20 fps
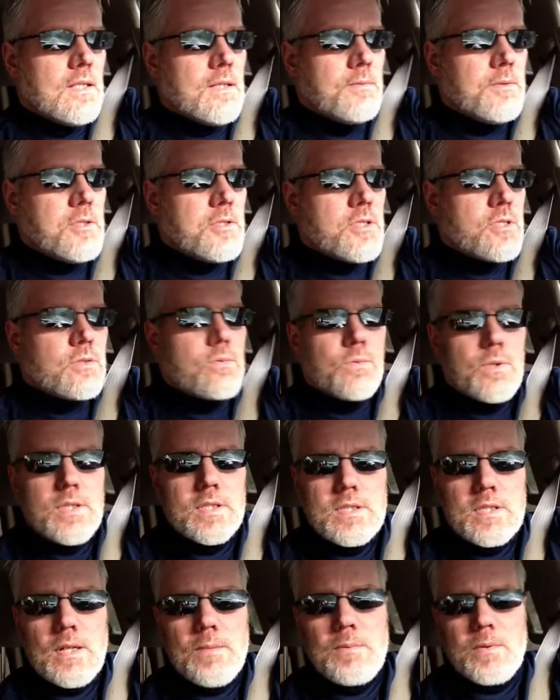you're just one
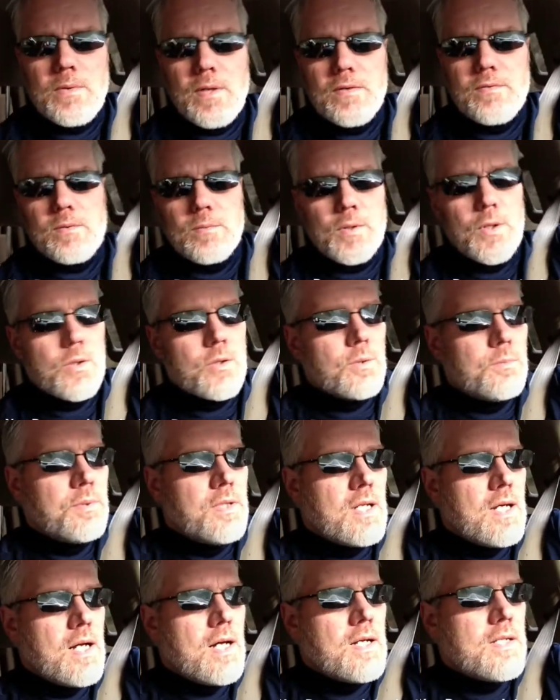step away from Google
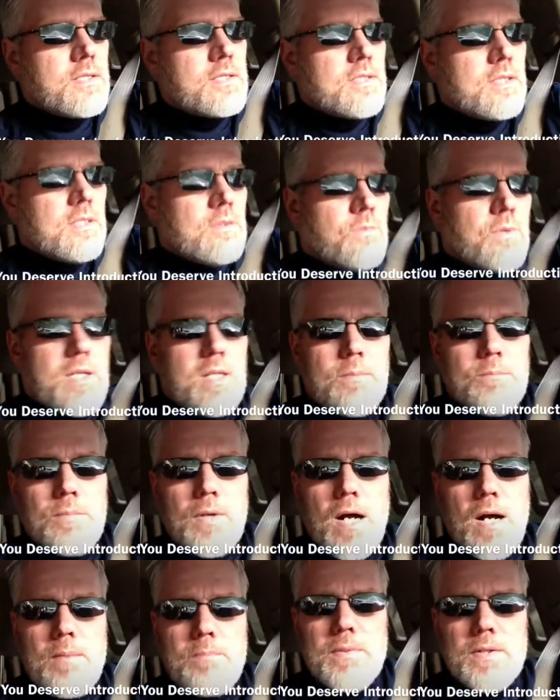Plus, and we can
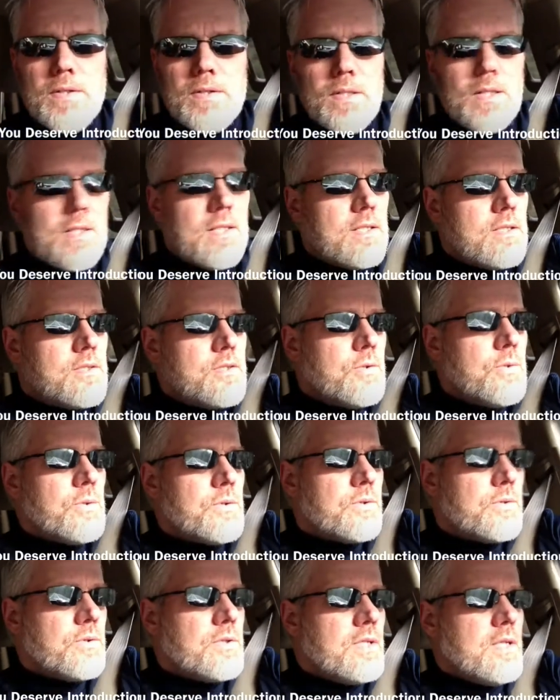pop in there, 2
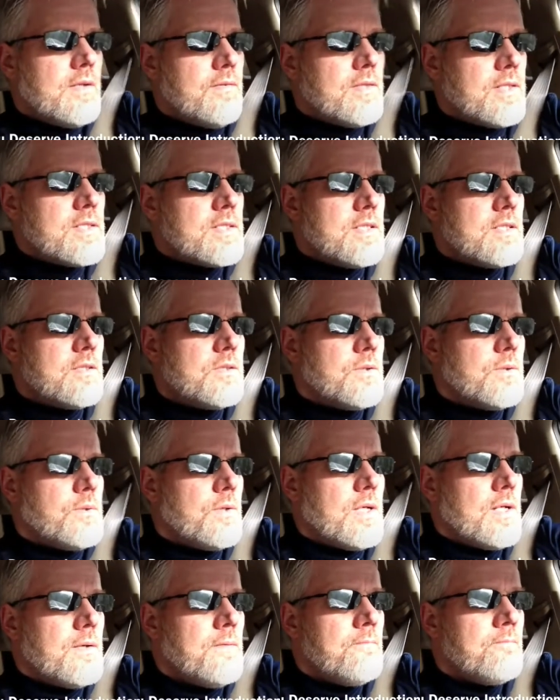or 3 of us, into
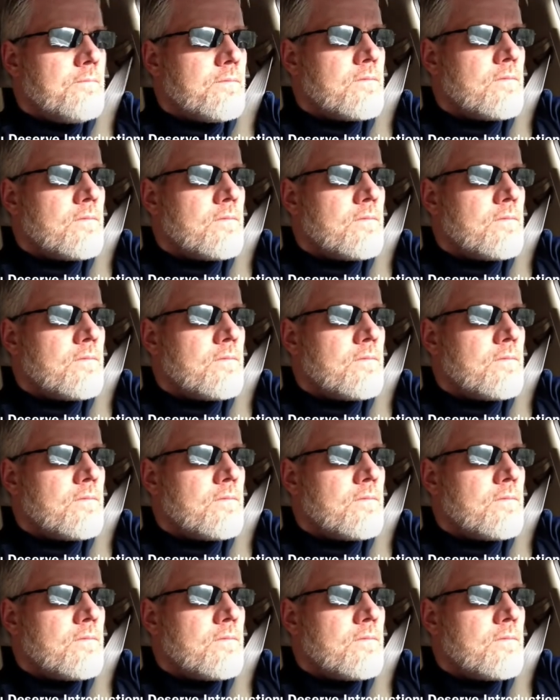a